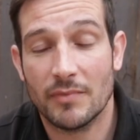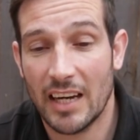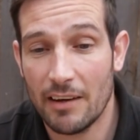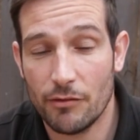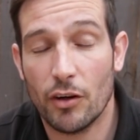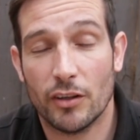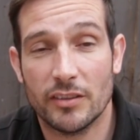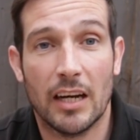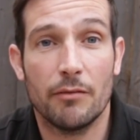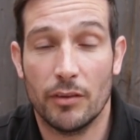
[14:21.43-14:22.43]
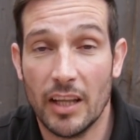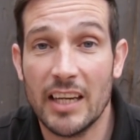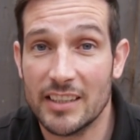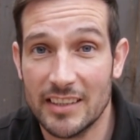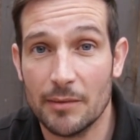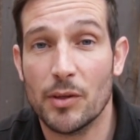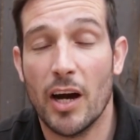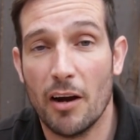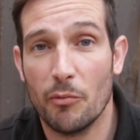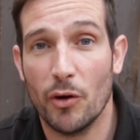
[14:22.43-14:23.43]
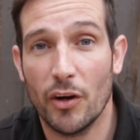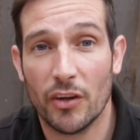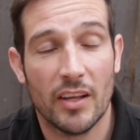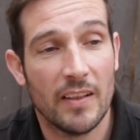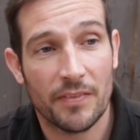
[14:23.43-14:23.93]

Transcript: I have not got time. Relationships are hard work.